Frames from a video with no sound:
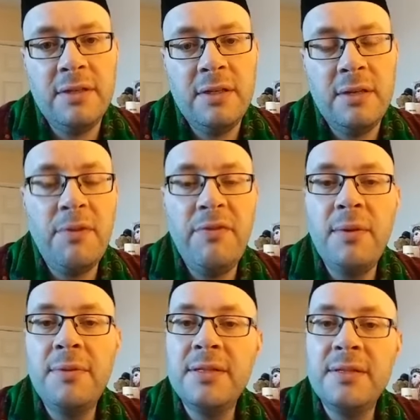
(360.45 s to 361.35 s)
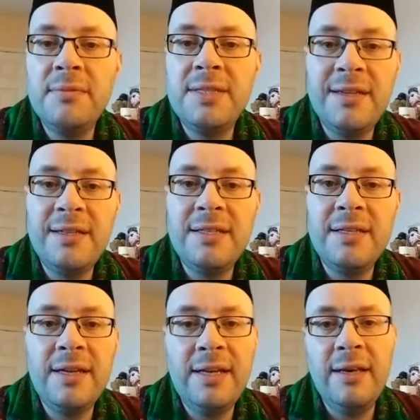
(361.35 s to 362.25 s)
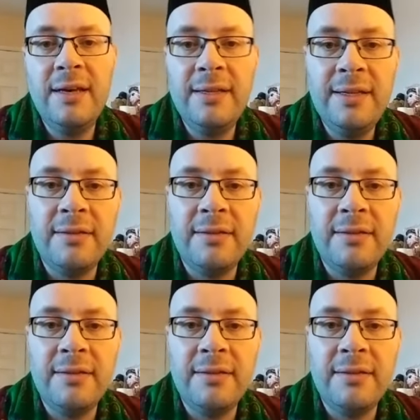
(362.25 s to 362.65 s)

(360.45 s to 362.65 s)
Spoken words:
The Prophet said this in a clear hadith.